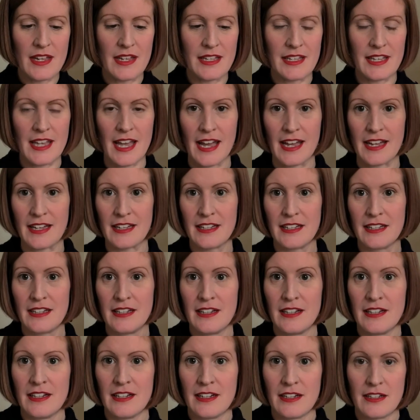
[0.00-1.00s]
Yeah,
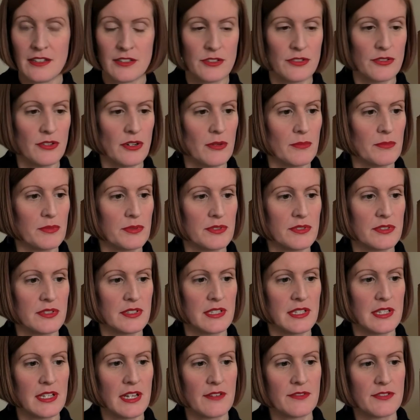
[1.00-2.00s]

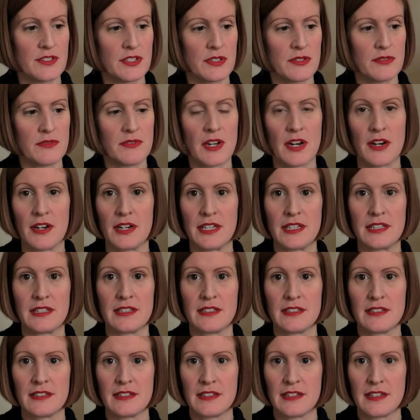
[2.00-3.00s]
Drops Loves You 9,
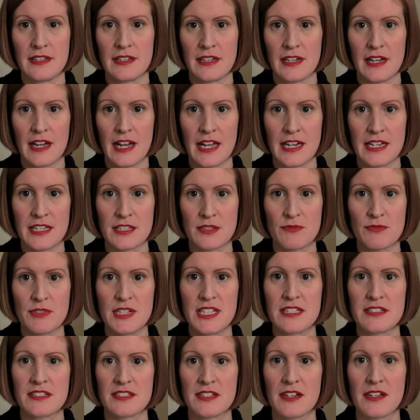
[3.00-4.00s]
and it's
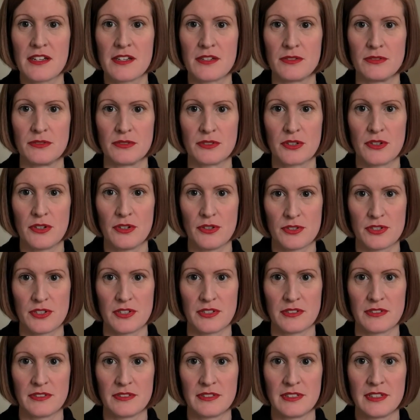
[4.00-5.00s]
recycled
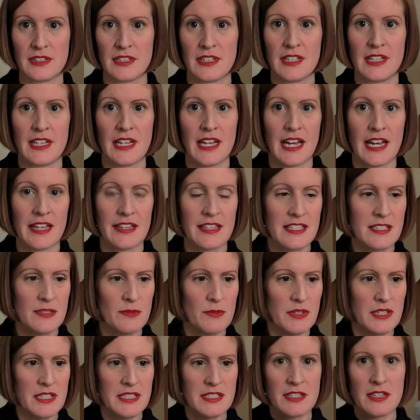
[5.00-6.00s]
cotton. And this
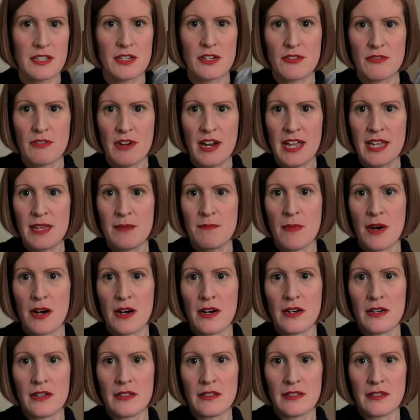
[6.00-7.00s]
one is a grey
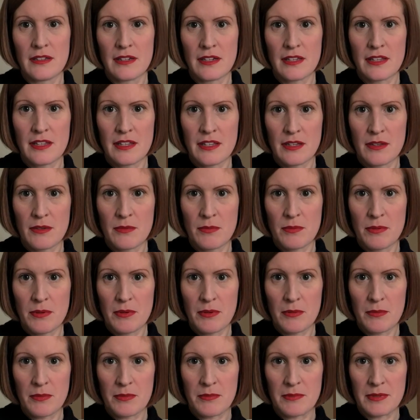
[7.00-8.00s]
marl. I think you can
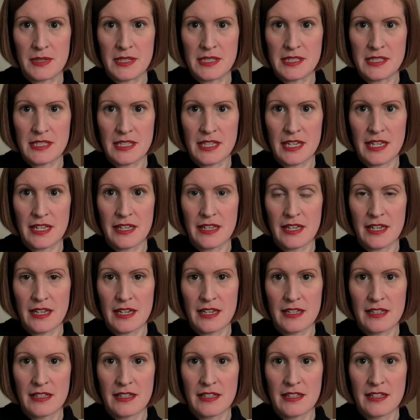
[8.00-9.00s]
probably see it
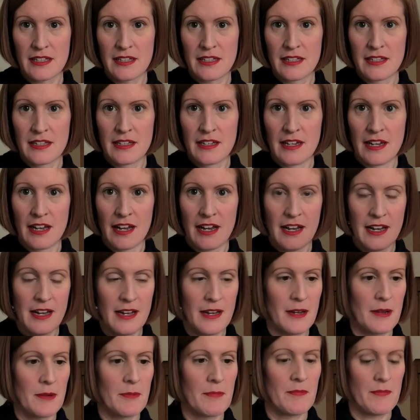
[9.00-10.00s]
there.
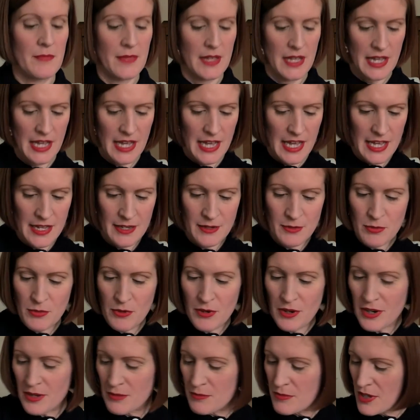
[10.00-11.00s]
And
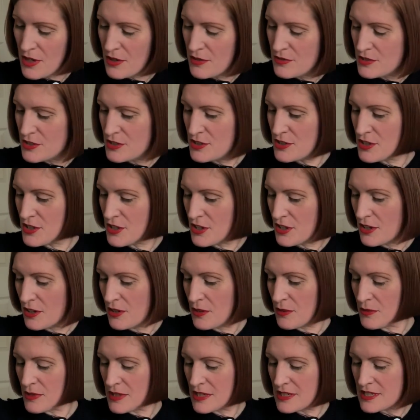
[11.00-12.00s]
what I'm going to do
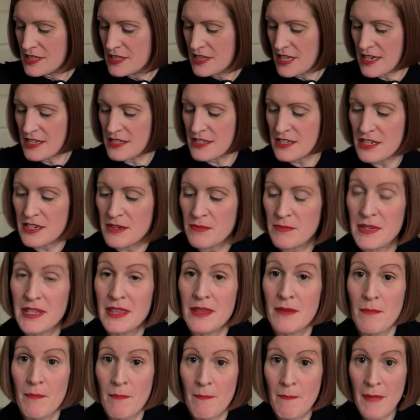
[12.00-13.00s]
is that's going to be
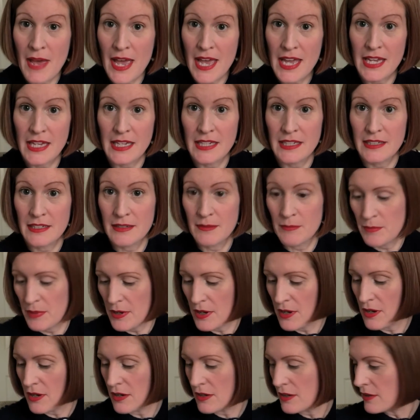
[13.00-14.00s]
the main
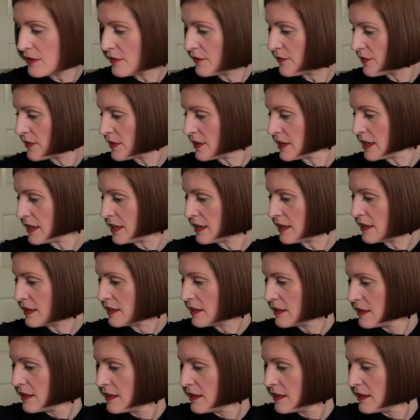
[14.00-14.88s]
part of the